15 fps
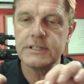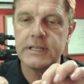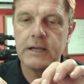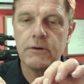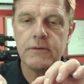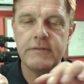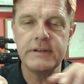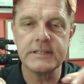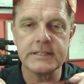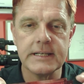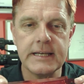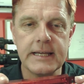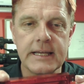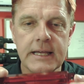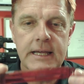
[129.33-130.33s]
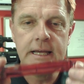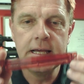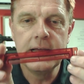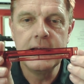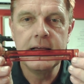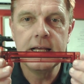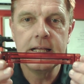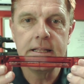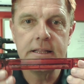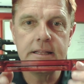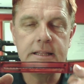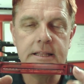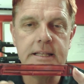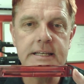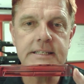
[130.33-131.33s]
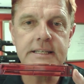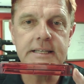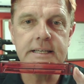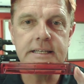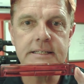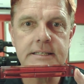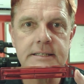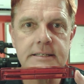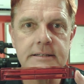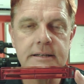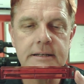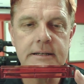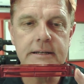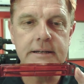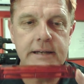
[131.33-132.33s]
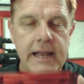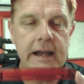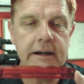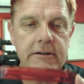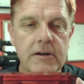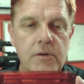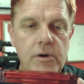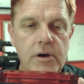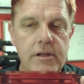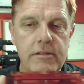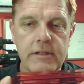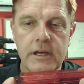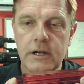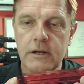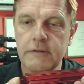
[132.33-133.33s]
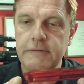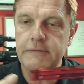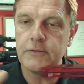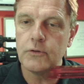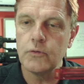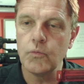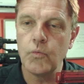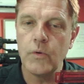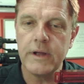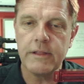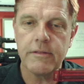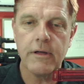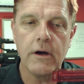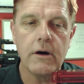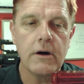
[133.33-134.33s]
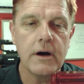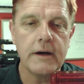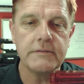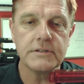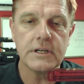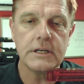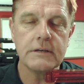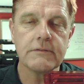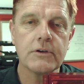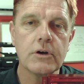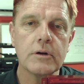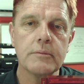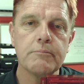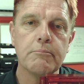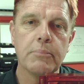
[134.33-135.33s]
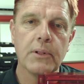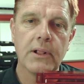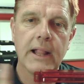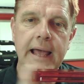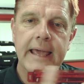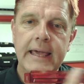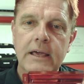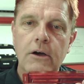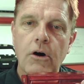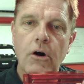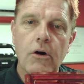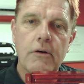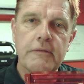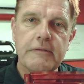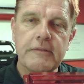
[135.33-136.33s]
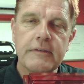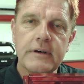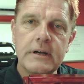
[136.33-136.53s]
Now obviously this is narrower than a full width hive, so you've got to blank off